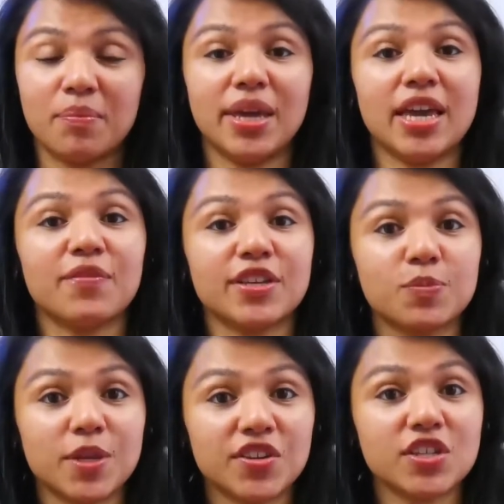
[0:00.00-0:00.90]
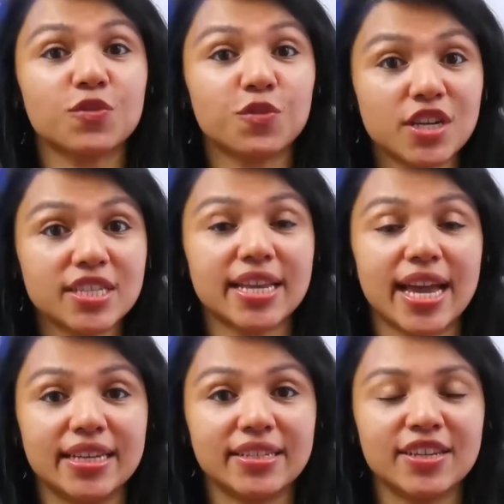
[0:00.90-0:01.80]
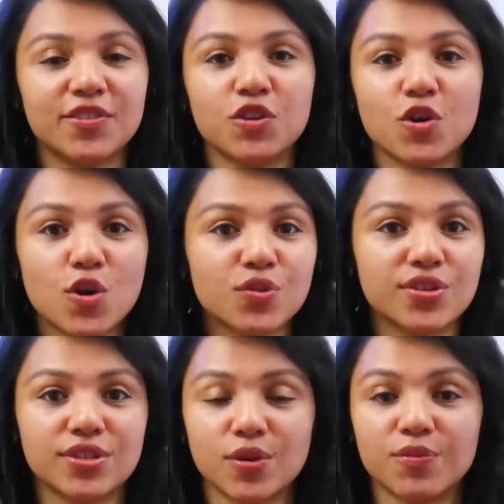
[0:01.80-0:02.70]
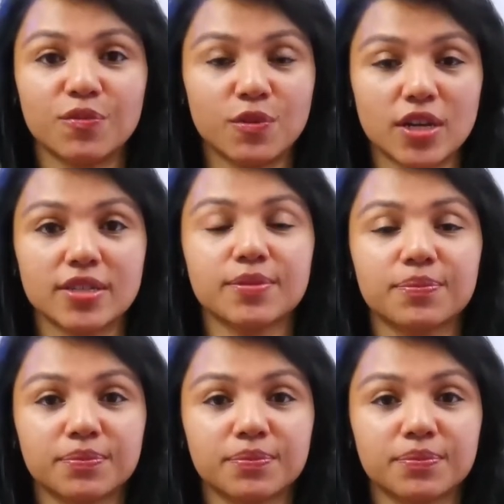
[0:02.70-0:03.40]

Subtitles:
may have experienced firsthand the horrors of a flood.